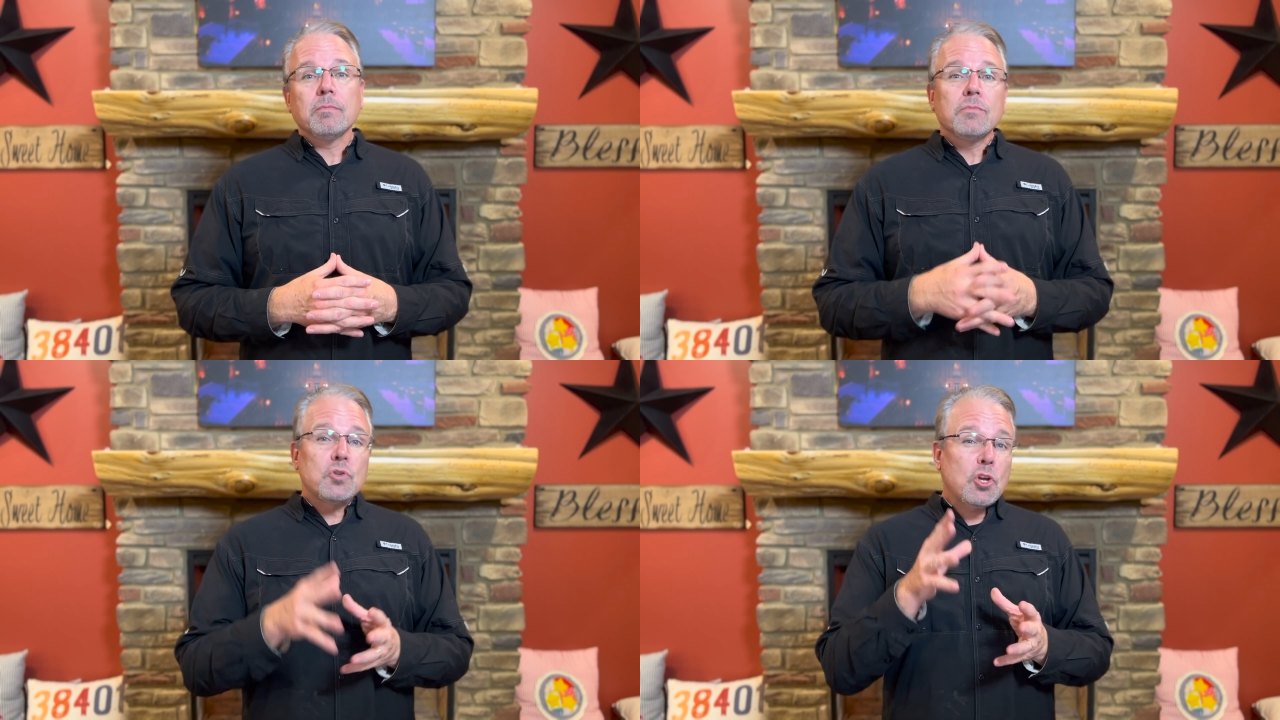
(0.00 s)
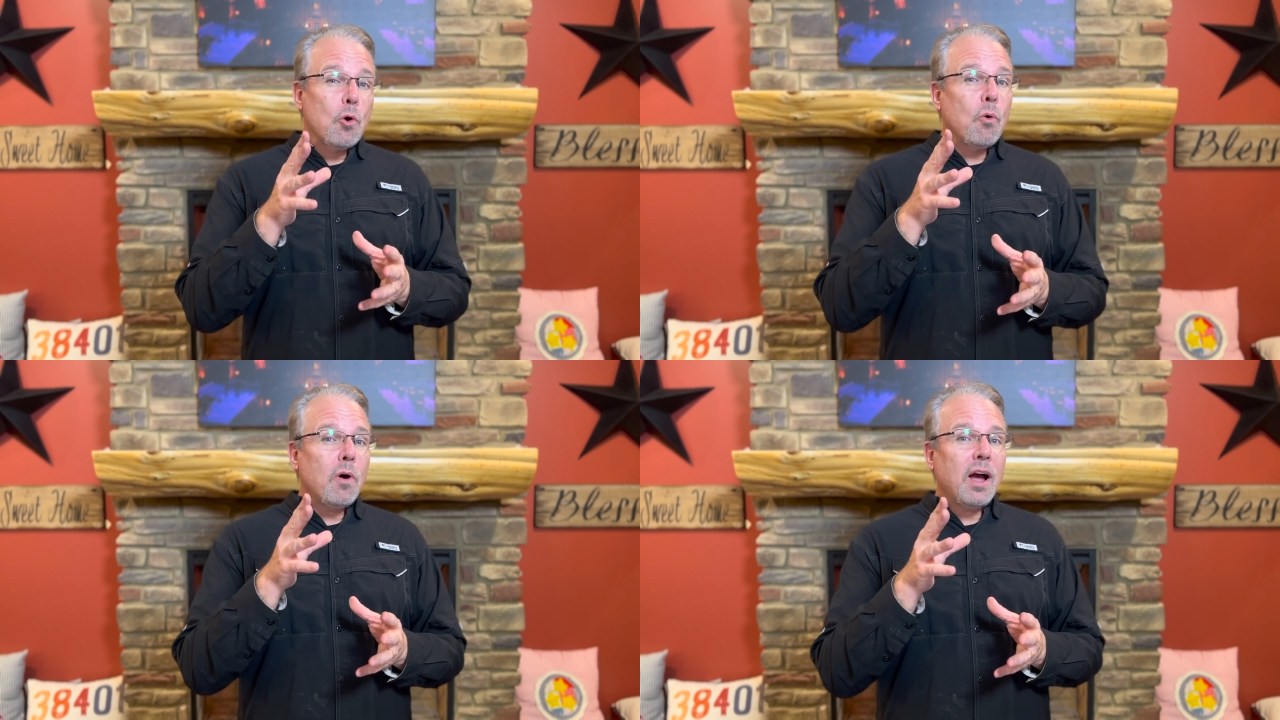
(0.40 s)

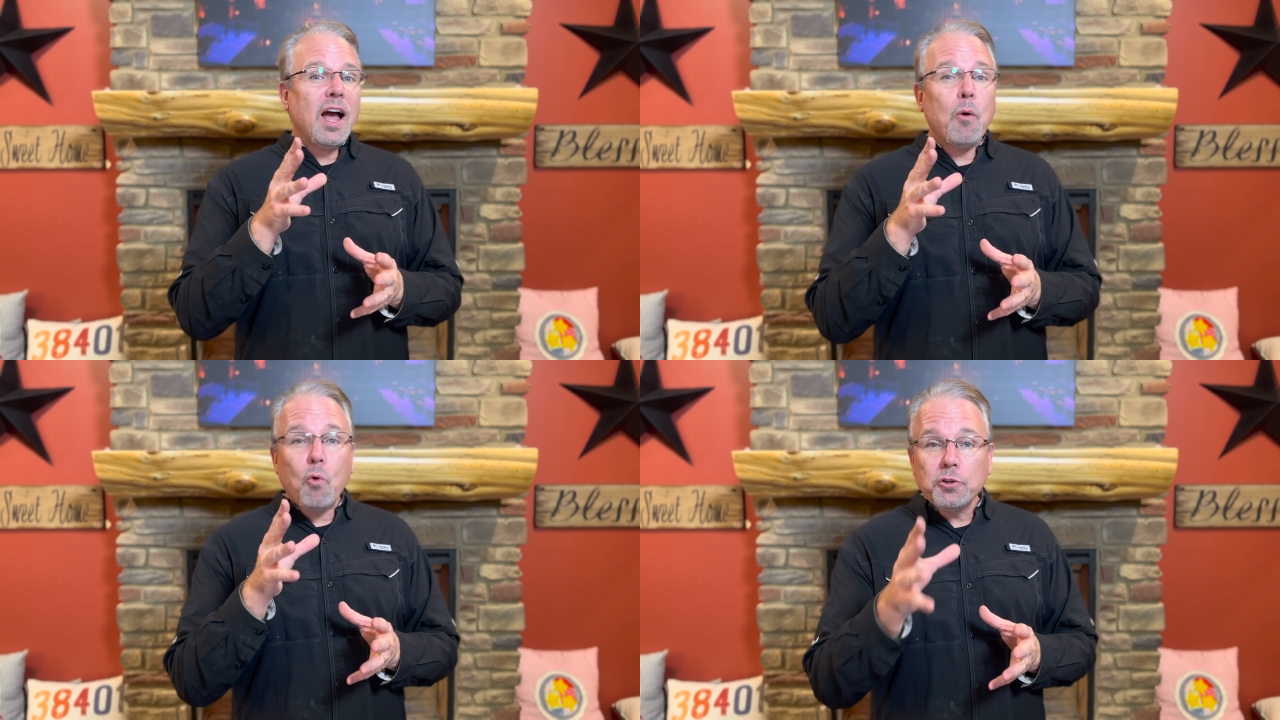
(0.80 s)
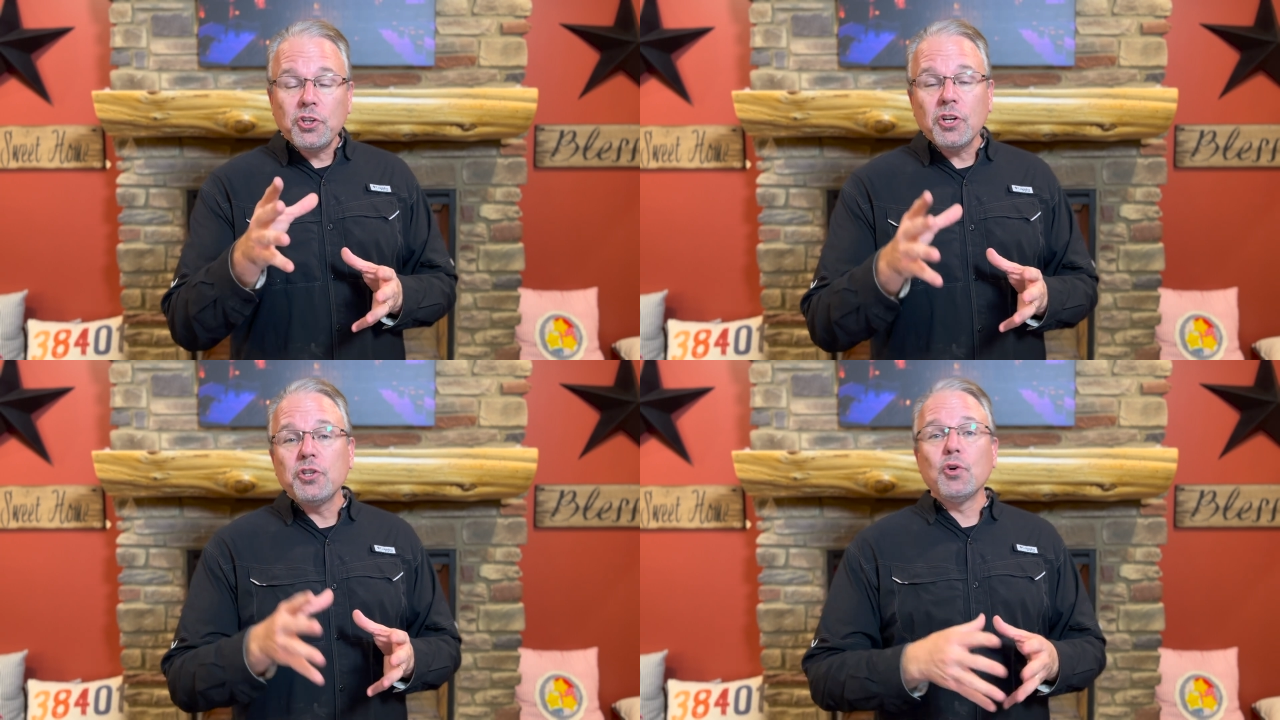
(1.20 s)
So I want you
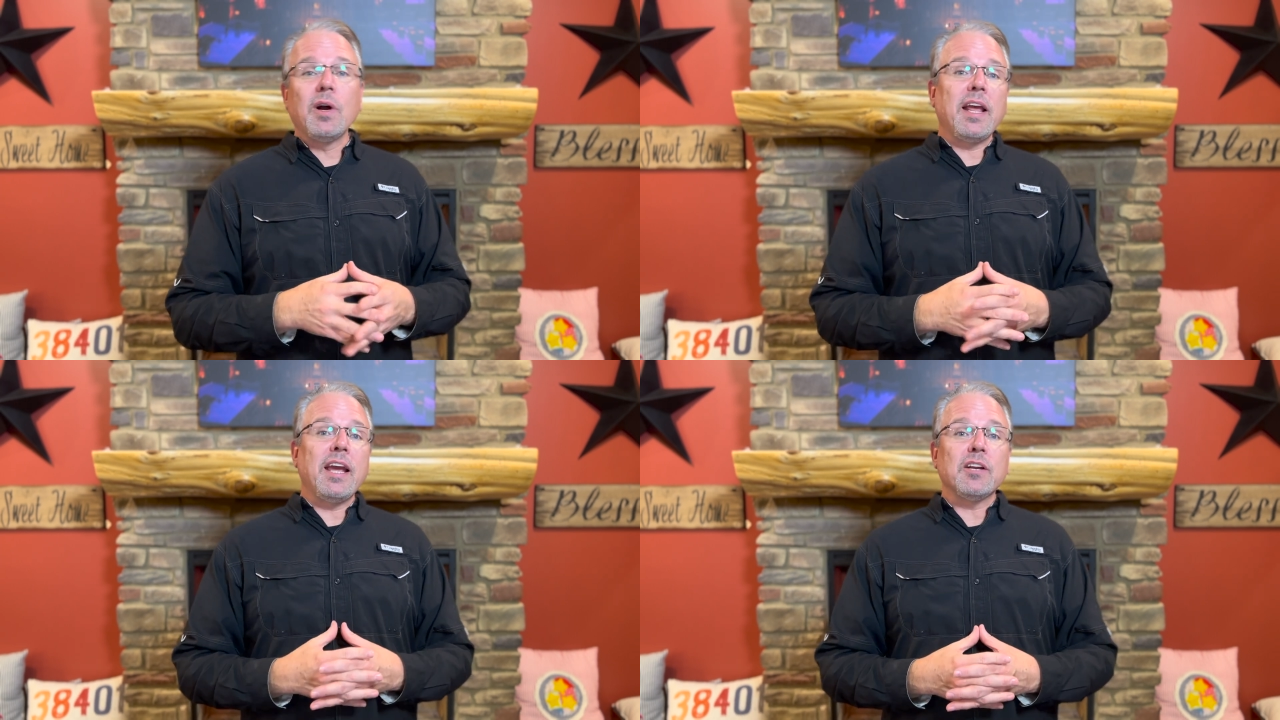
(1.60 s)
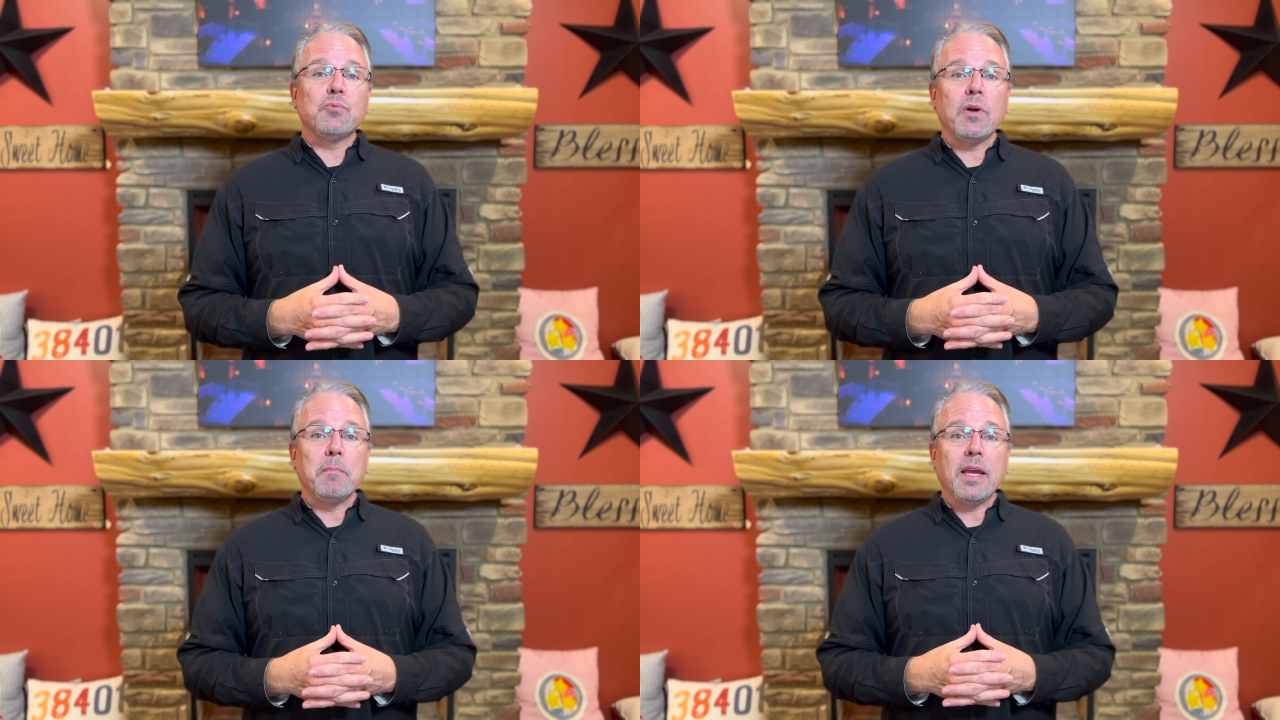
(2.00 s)
to join hands
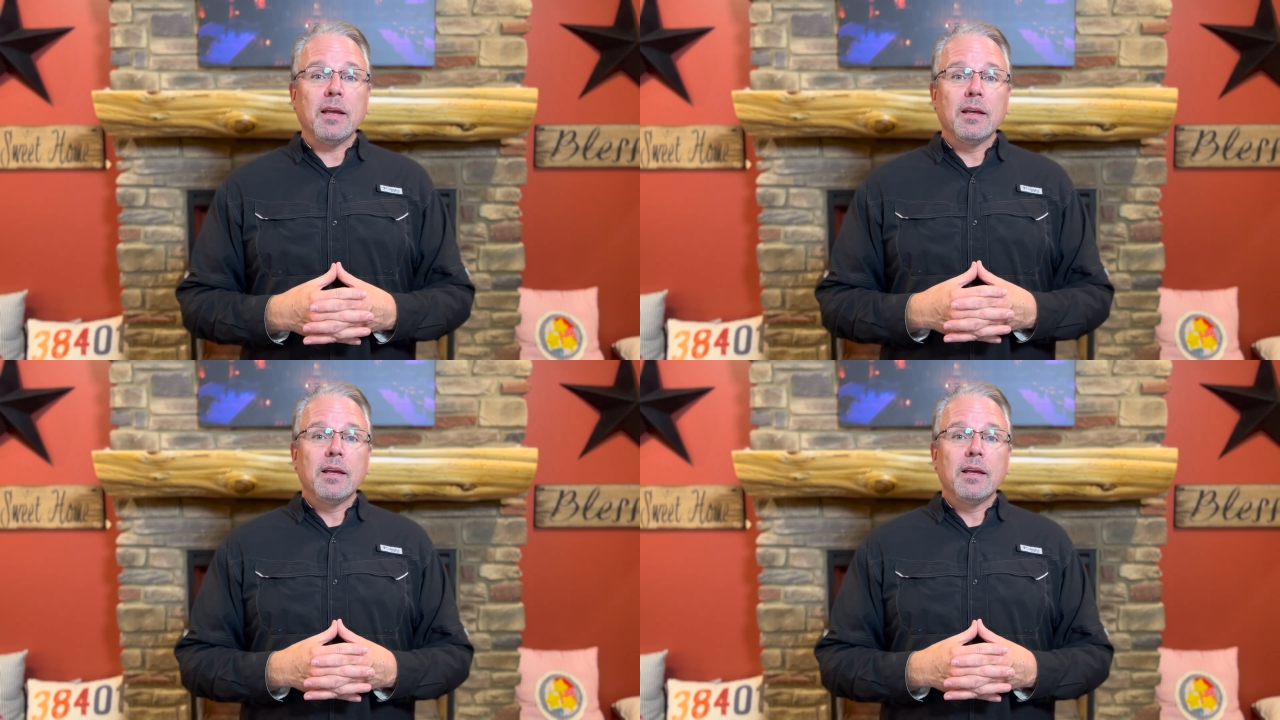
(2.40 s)
with me